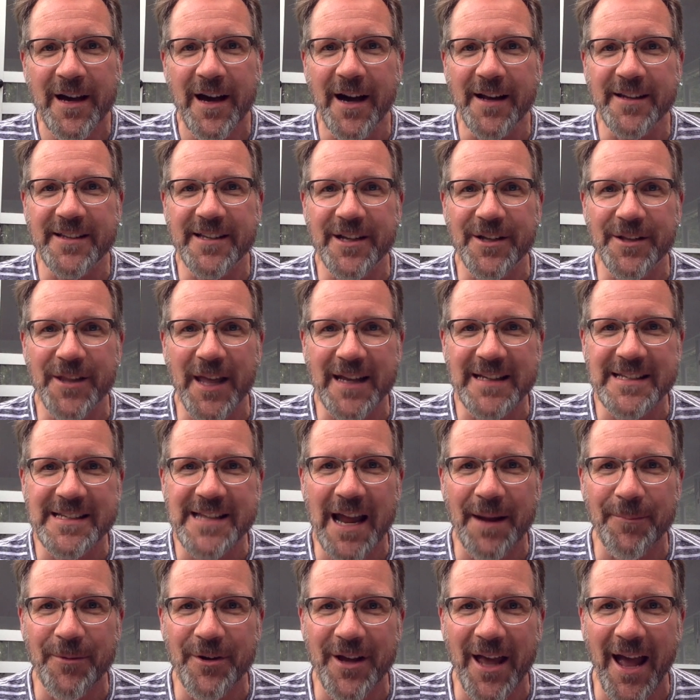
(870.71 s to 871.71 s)
Until next
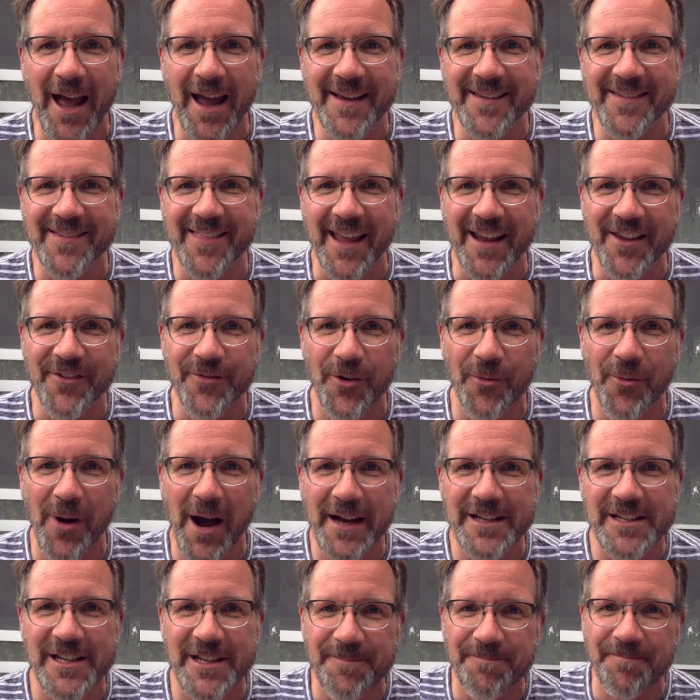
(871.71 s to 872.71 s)
time, you guys, thanks for
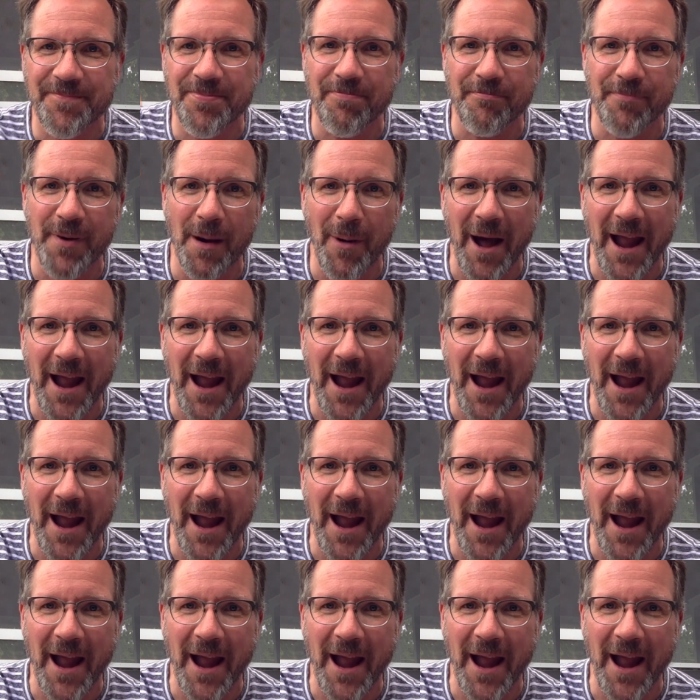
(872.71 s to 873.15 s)
watching. Bye